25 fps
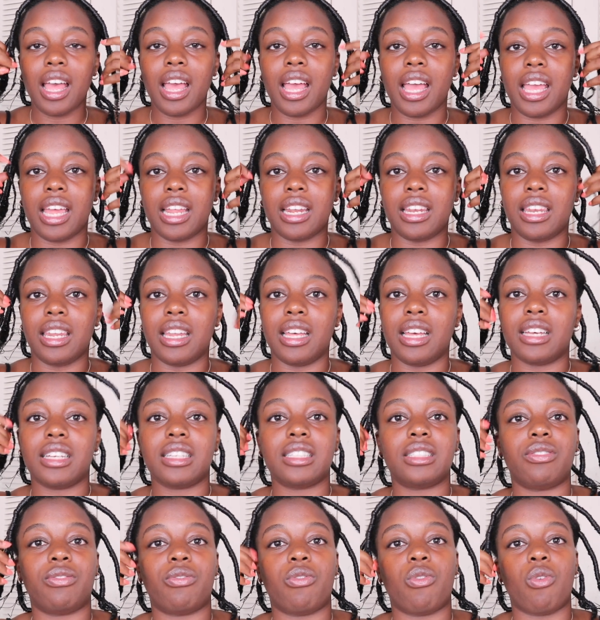it
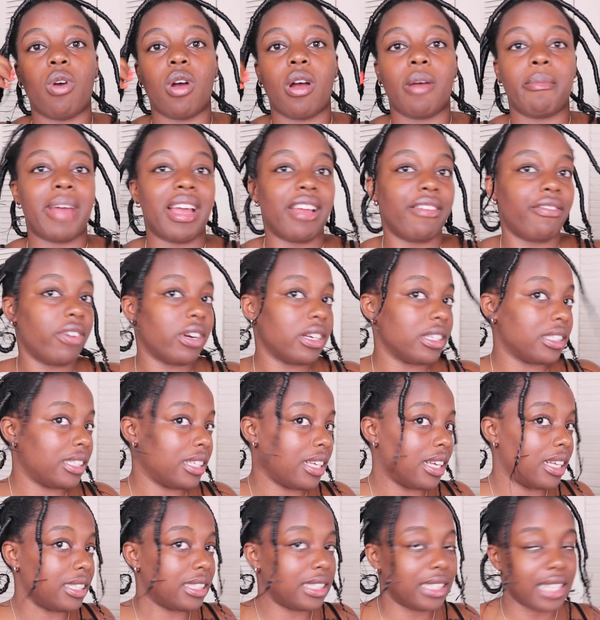looks for my first
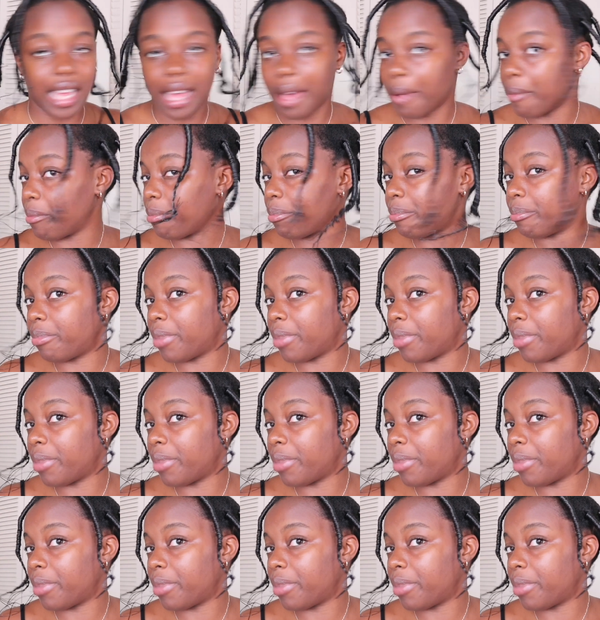attempt.